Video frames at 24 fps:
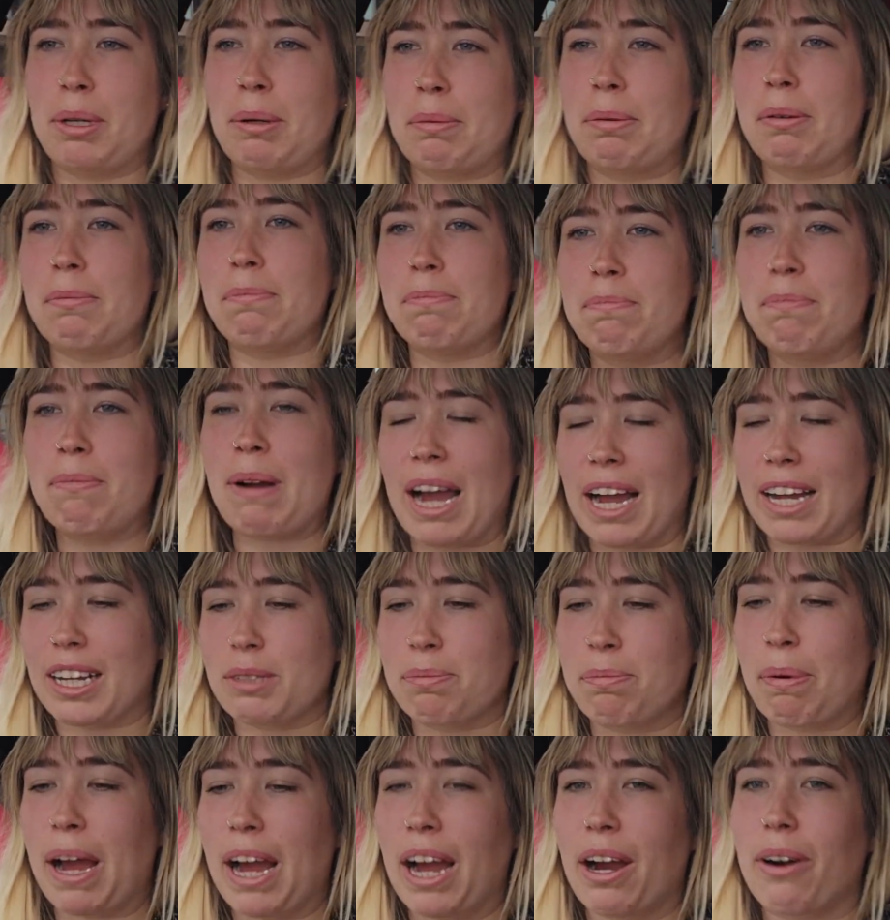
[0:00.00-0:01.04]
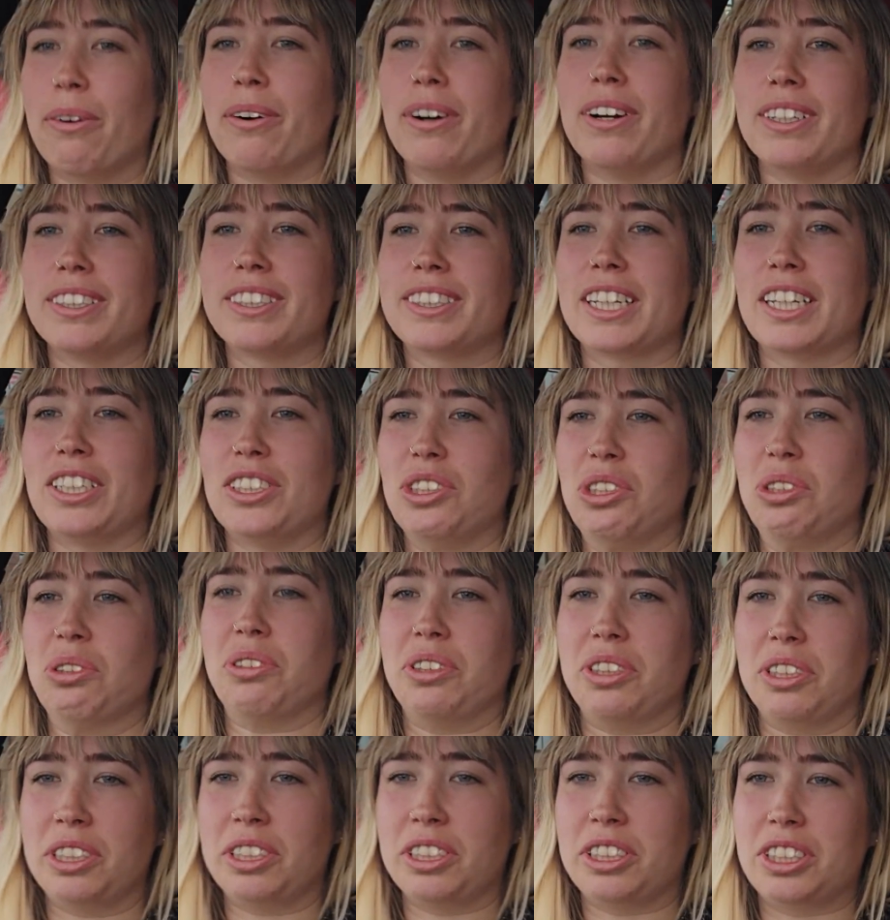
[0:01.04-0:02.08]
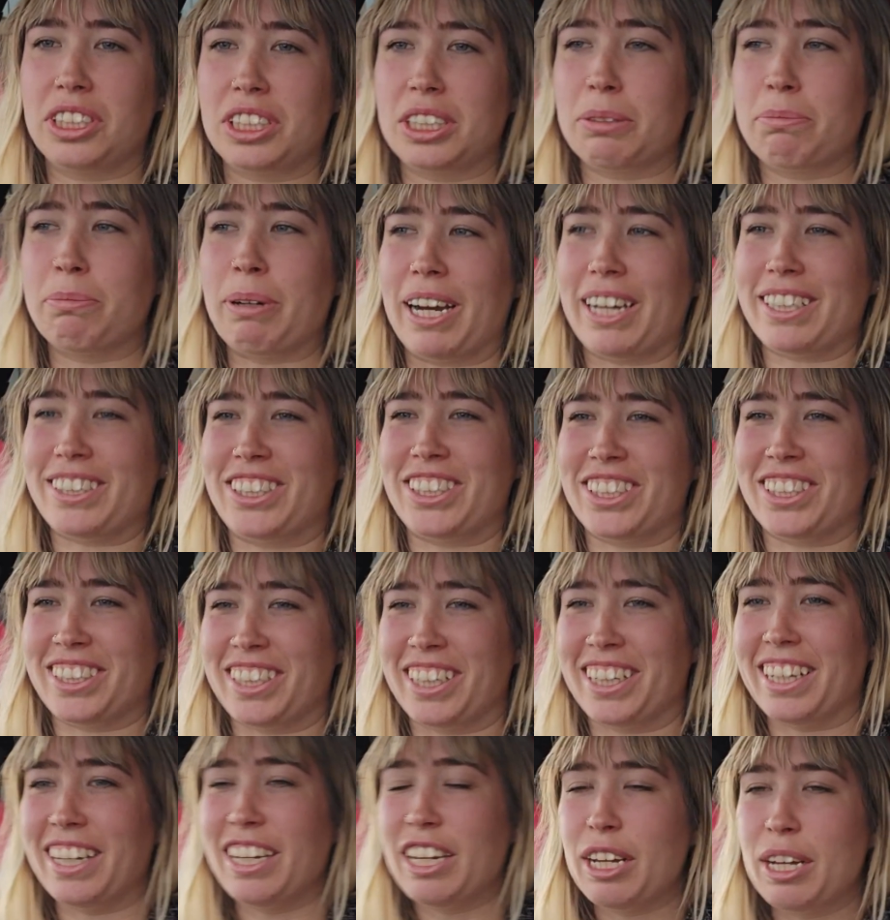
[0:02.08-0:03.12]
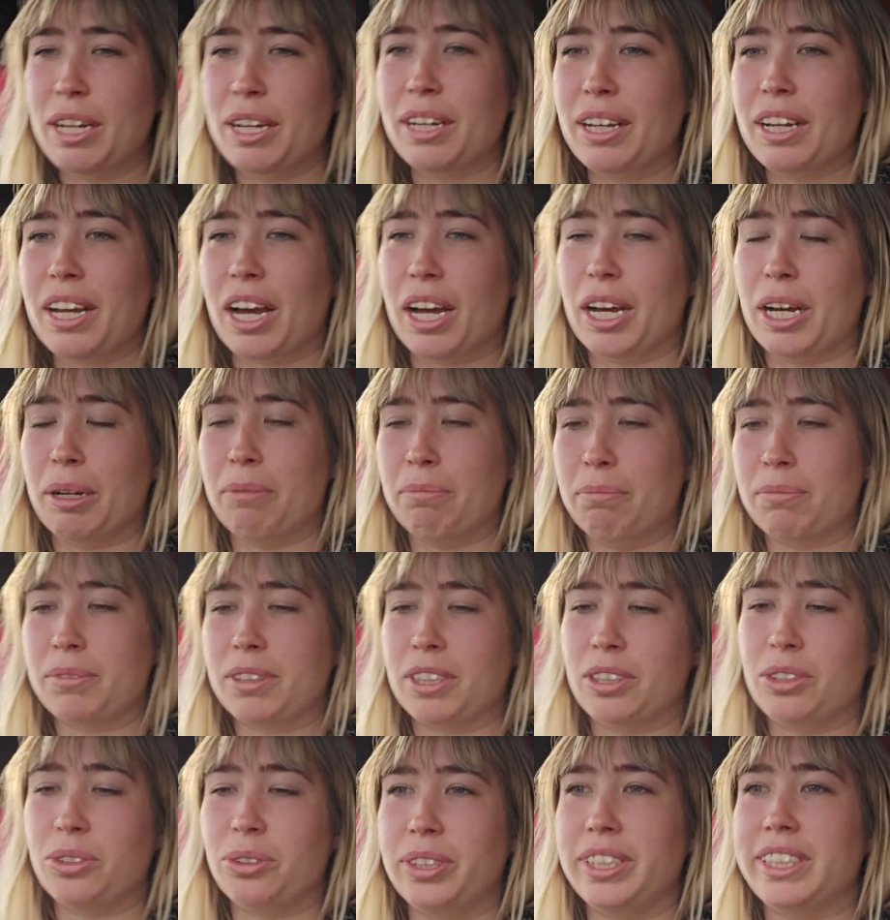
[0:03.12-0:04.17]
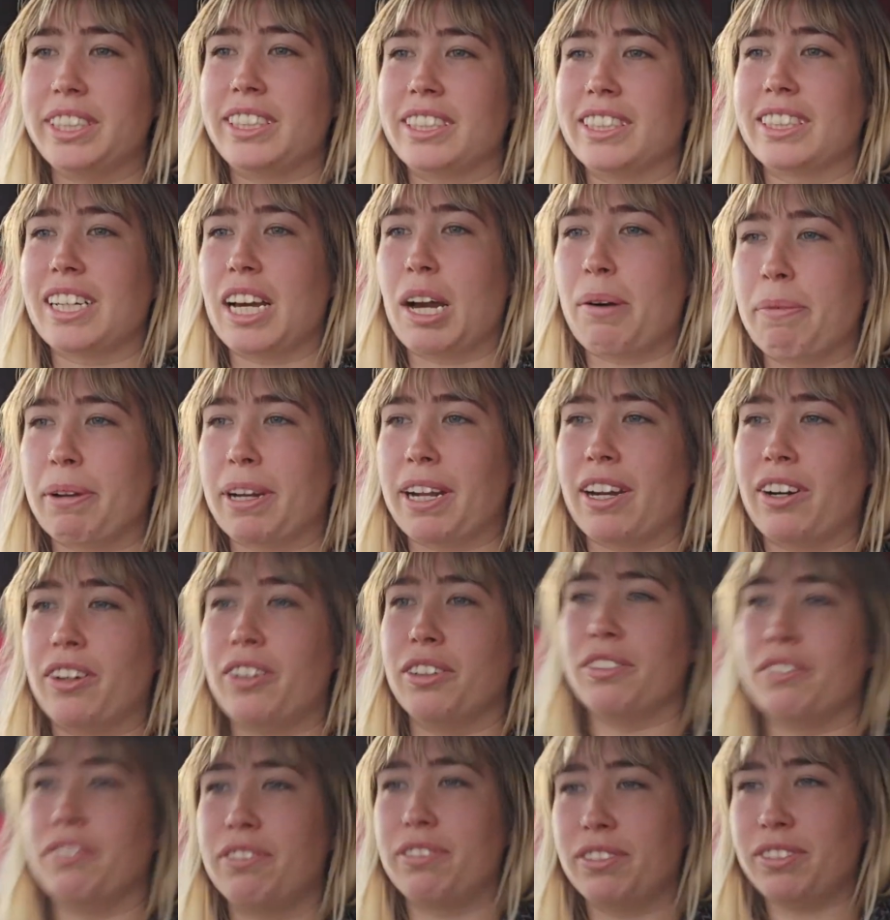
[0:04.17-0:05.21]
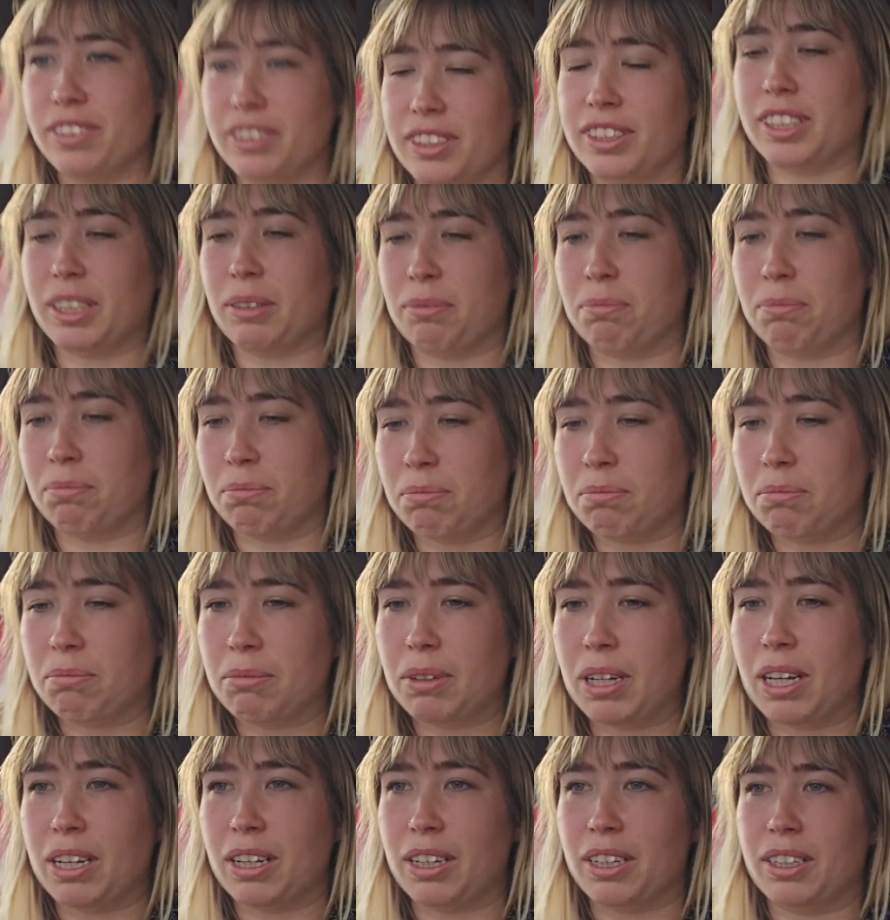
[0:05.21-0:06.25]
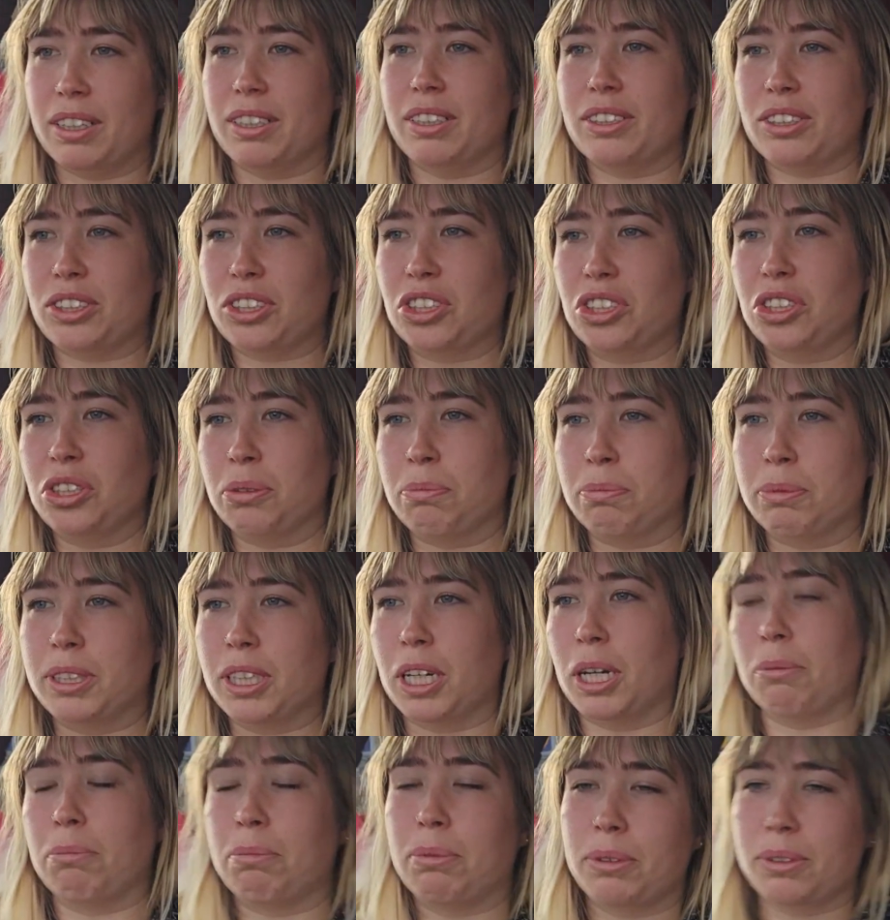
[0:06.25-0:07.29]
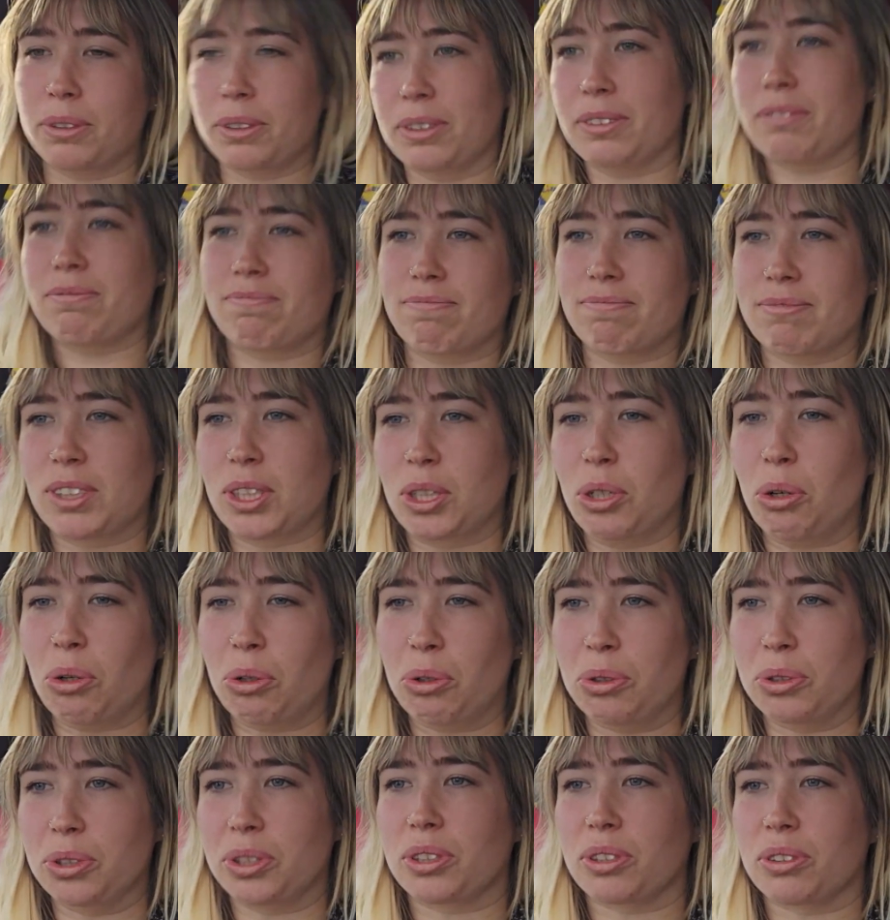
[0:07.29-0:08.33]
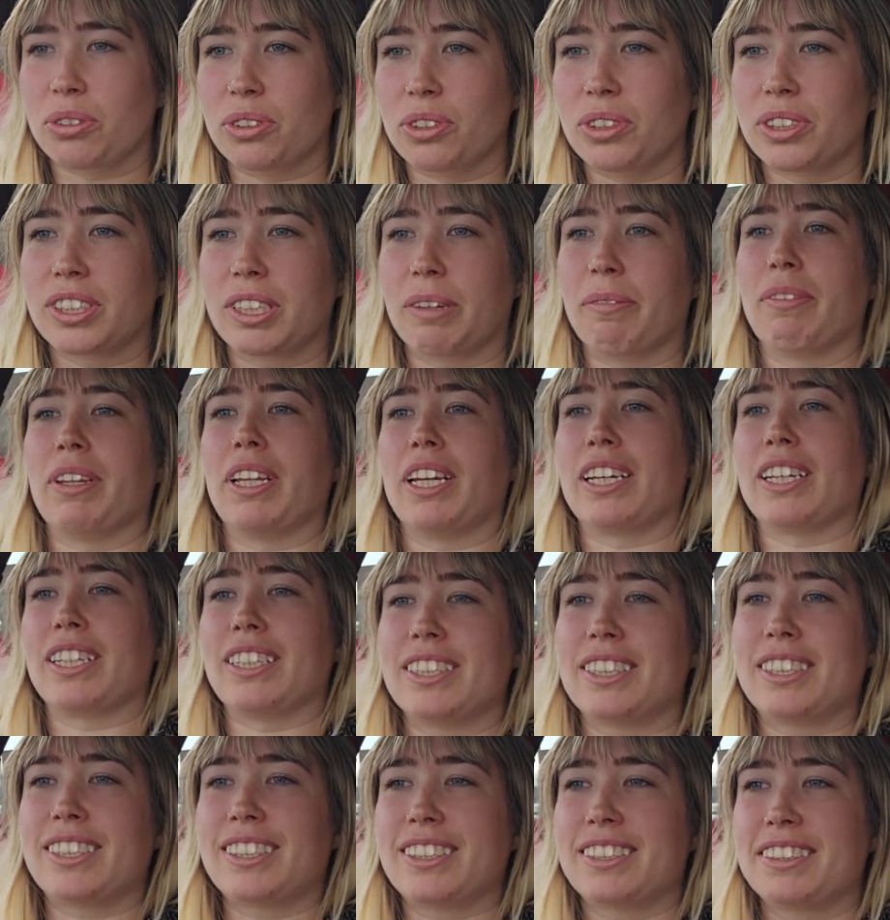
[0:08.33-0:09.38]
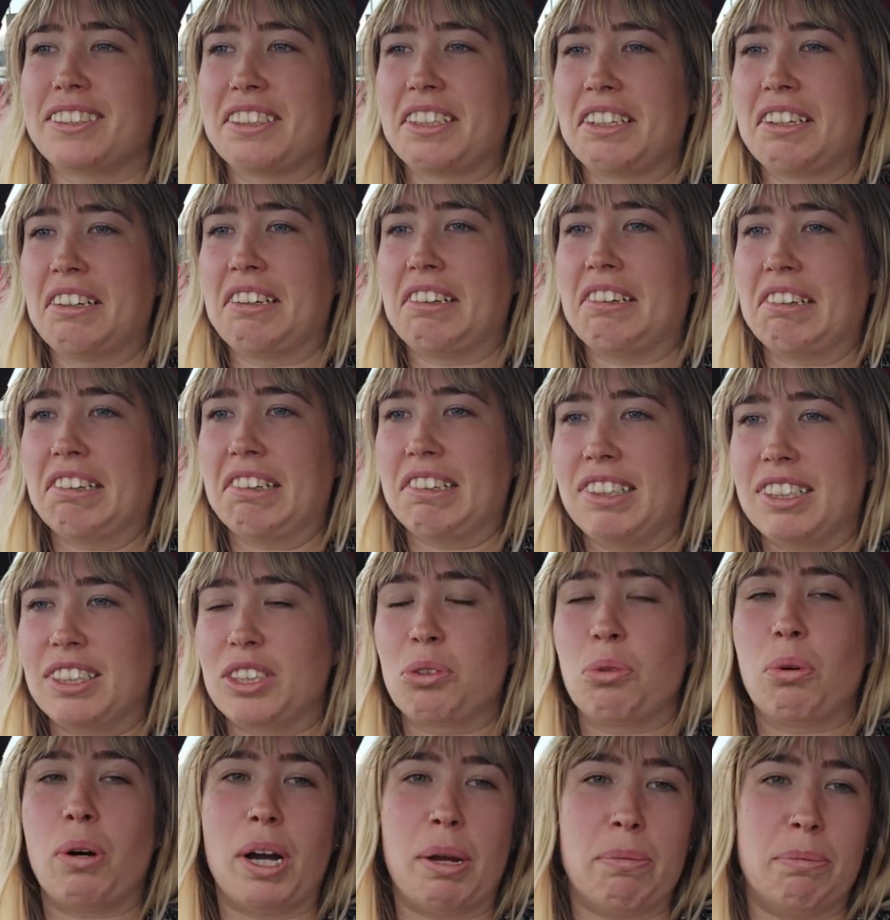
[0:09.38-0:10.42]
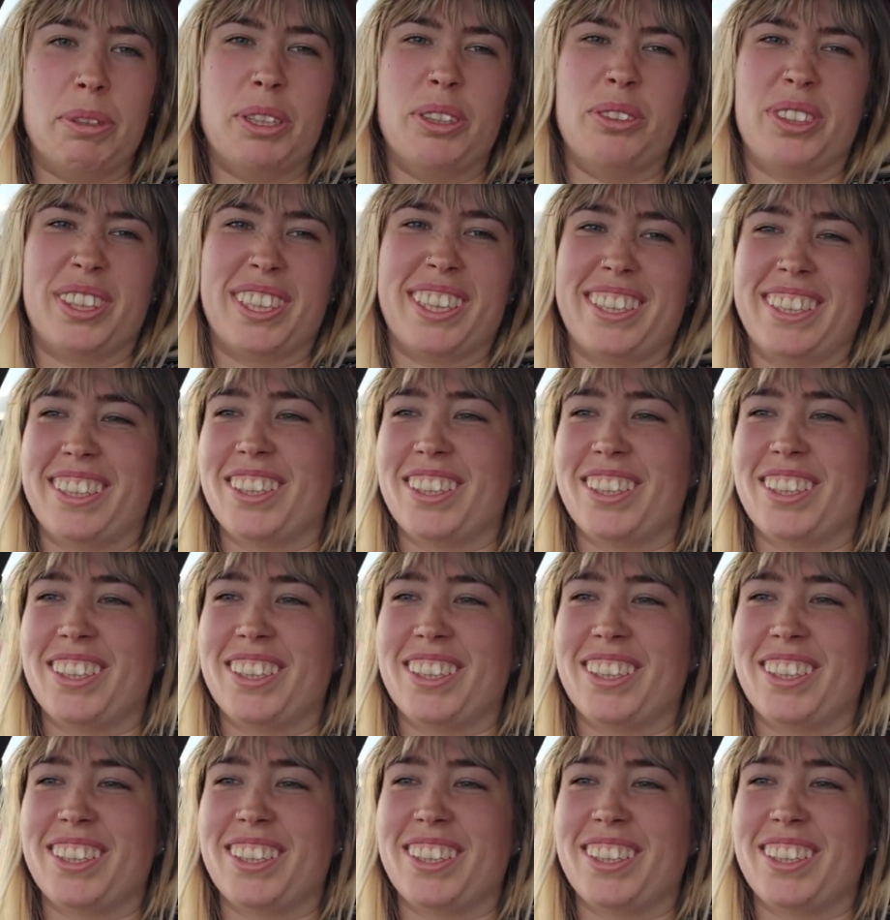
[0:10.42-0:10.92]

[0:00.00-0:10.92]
Max Power central. You could just imagine it. The noise is coming out of some souped up Corsa or something. It's quite amusing.